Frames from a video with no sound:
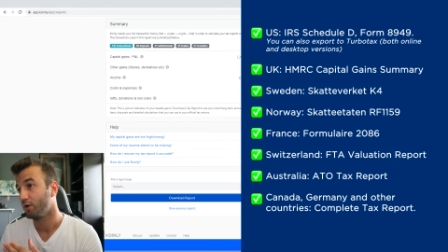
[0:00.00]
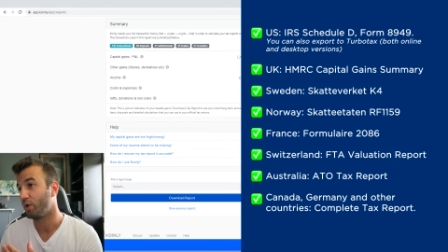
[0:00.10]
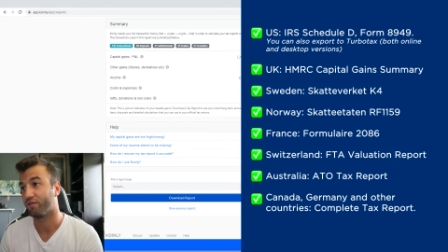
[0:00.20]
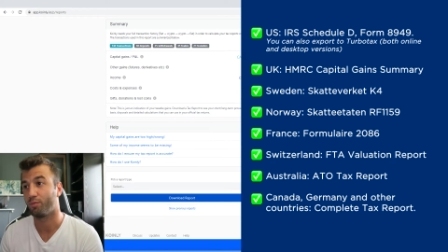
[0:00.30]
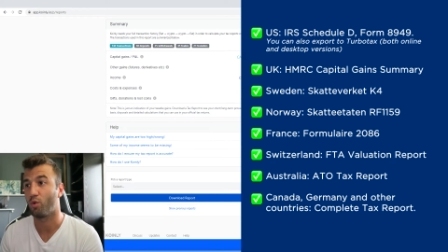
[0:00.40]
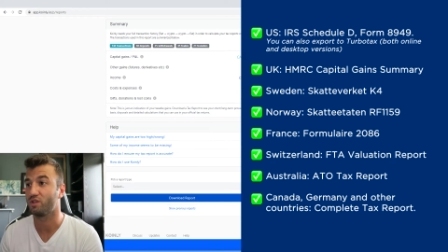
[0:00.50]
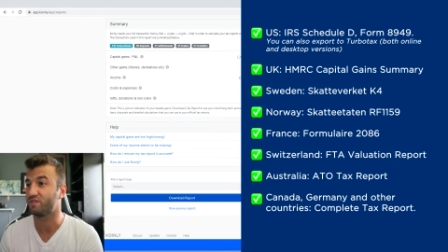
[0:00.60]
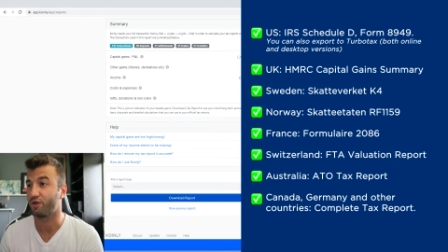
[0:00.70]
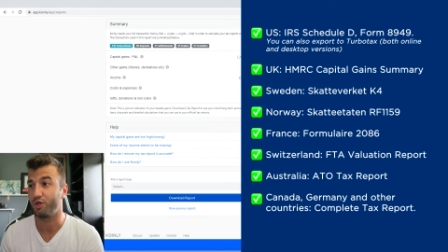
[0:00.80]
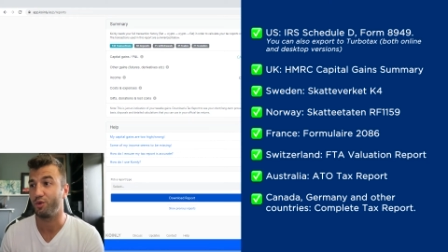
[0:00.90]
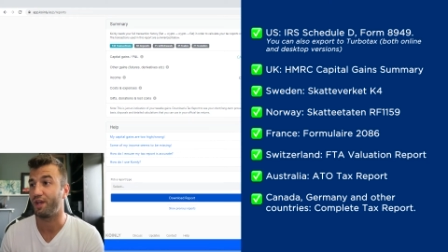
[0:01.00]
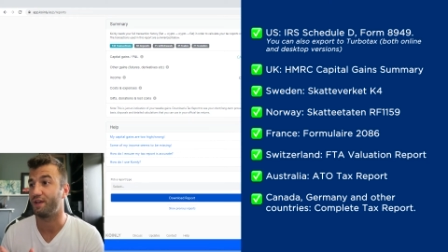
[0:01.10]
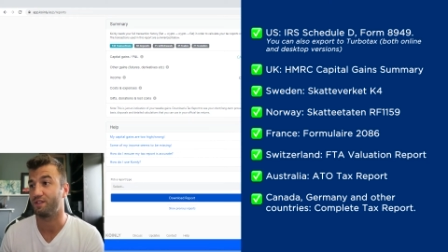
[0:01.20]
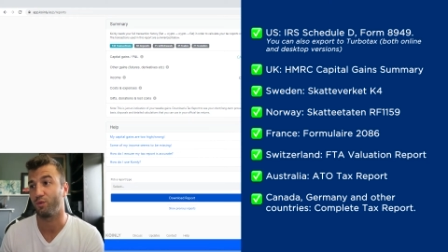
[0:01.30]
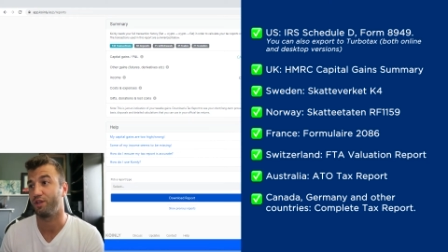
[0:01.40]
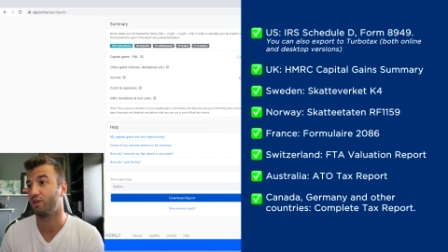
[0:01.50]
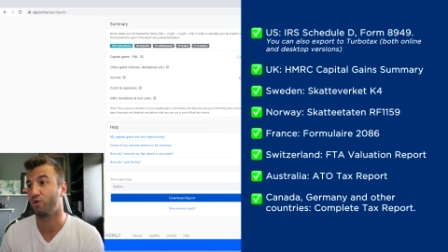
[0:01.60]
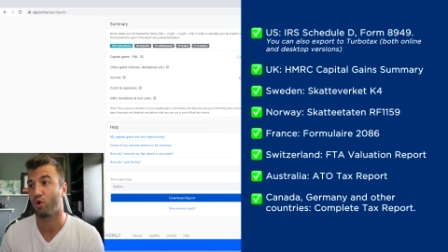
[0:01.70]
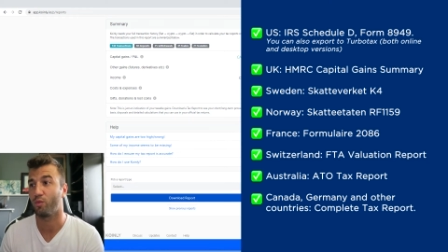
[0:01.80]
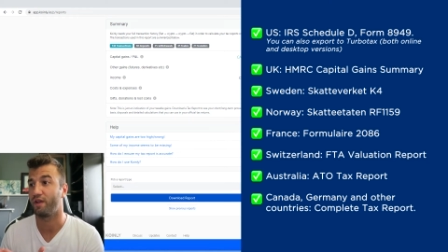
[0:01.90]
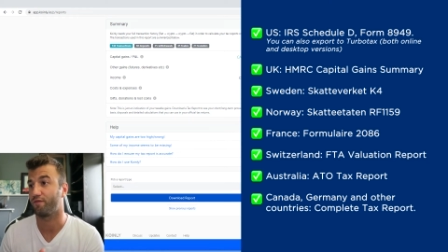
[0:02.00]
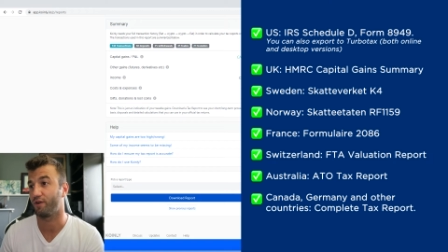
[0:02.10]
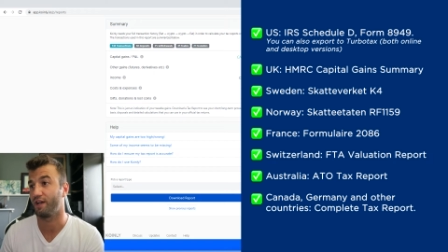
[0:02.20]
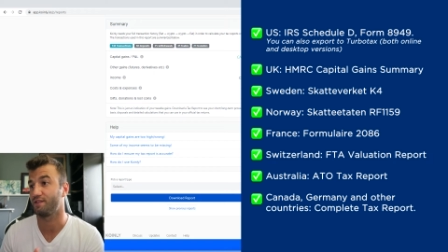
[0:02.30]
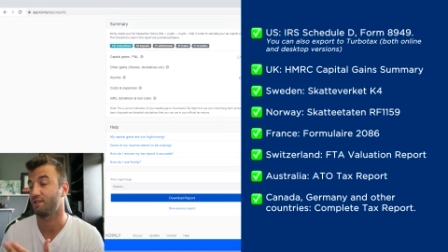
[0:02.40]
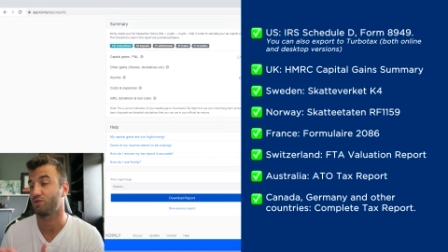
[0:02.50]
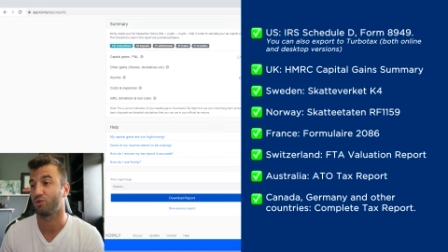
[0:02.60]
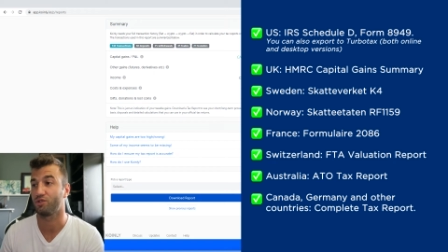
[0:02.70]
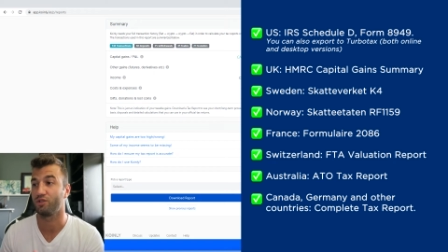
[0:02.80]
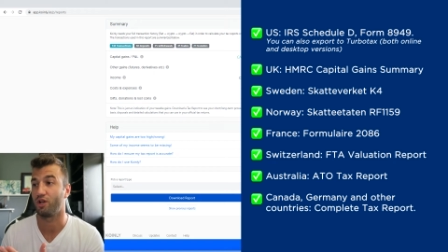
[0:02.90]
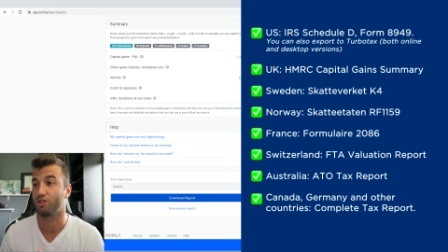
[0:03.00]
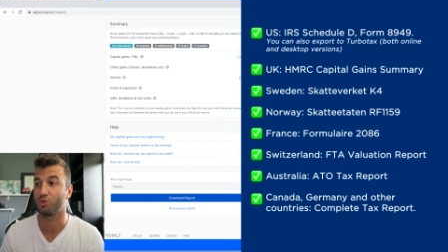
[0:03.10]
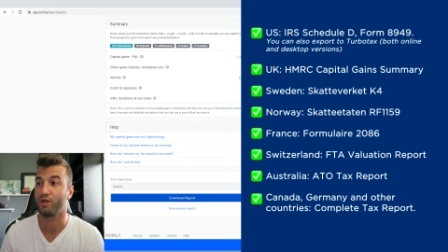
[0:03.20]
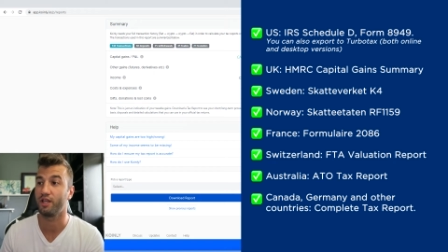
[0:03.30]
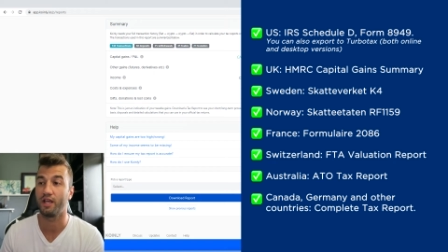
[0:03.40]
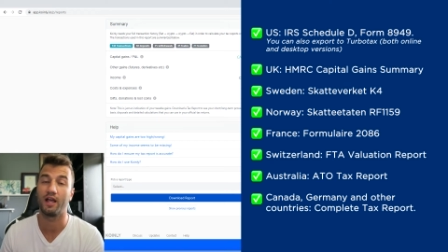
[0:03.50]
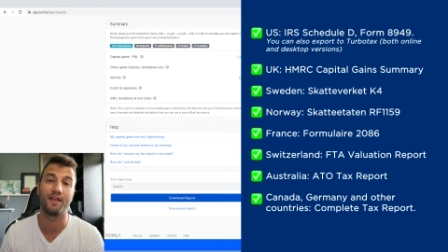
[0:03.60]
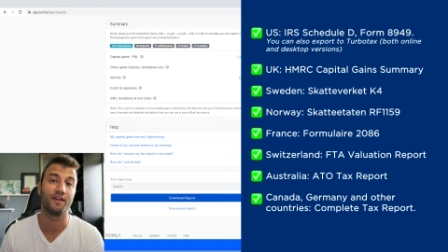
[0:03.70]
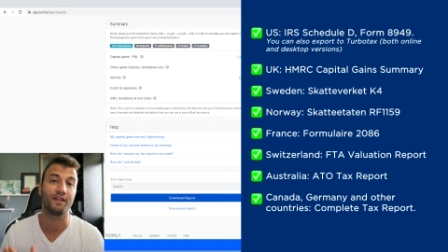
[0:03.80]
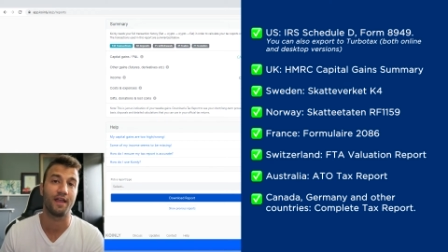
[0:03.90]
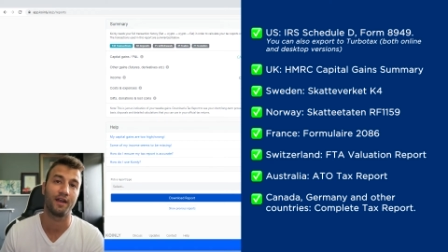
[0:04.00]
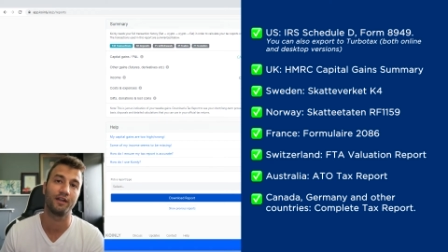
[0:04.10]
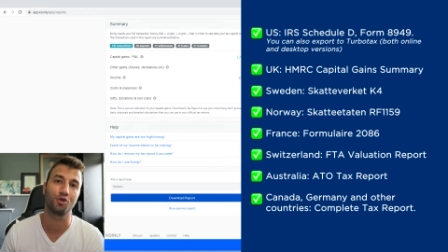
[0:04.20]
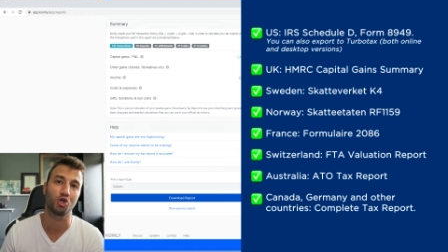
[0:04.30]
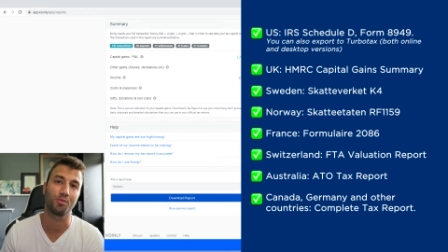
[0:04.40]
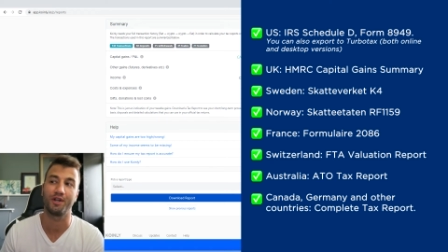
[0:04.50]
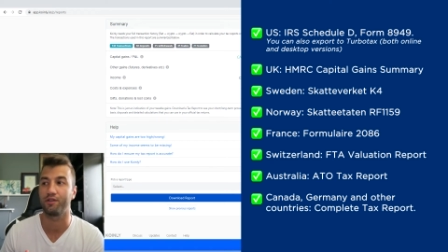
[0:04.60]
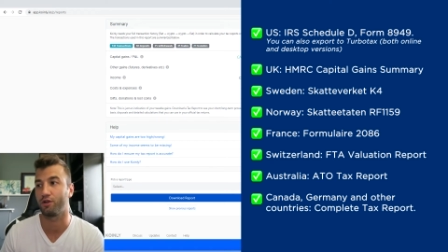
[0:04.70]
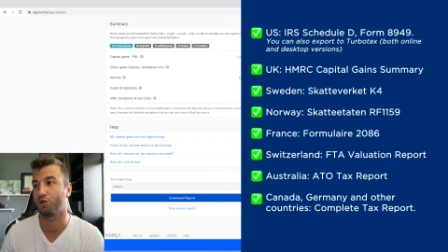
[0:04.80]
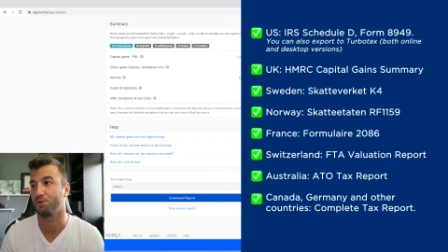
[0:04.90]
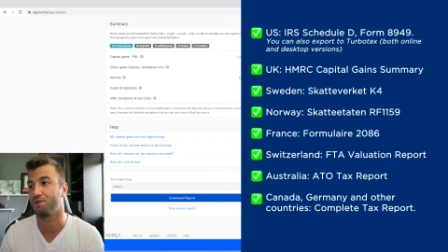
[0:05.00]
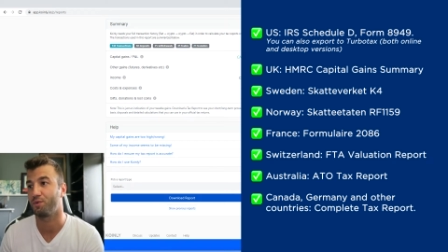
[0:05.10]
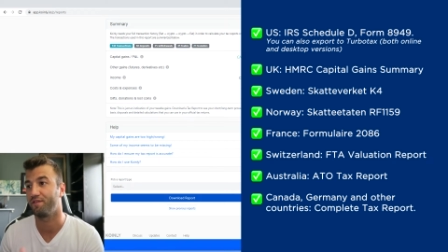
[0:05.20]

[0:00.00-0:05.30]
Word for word: We have reports for U K, Sweden, Norway, France, Switzerland, Australia, and then Canada, Germany, other countries.